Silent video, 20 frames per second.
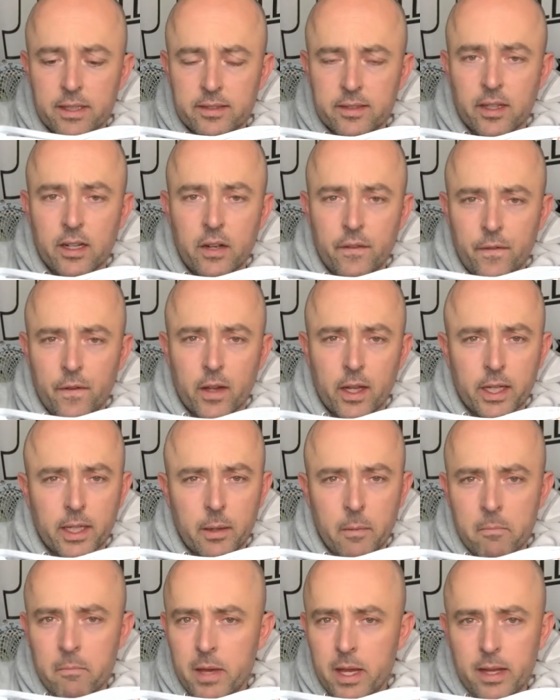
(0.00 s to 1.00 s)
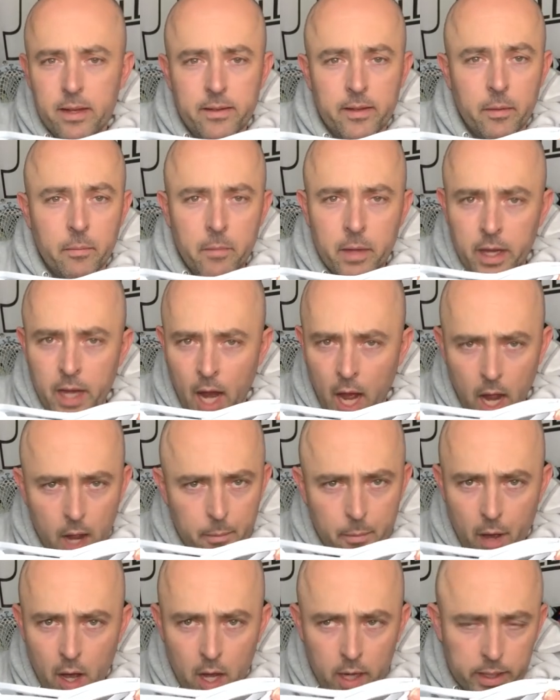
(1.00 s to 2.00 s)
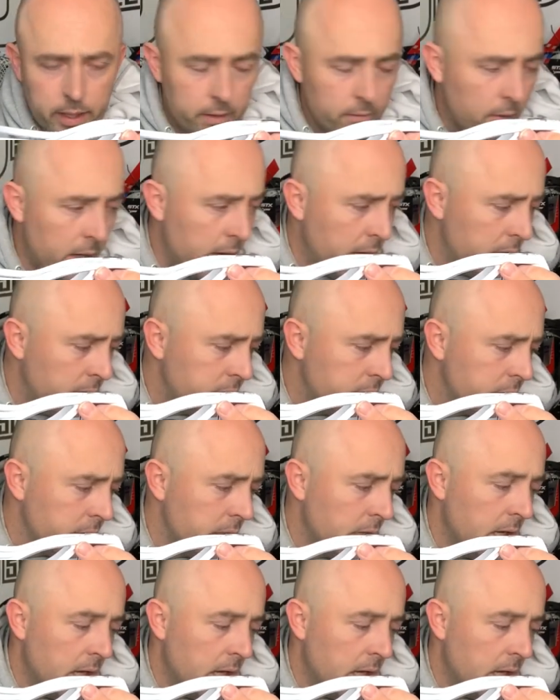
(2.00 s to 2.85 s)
set up for a mid to mid-high pocket range.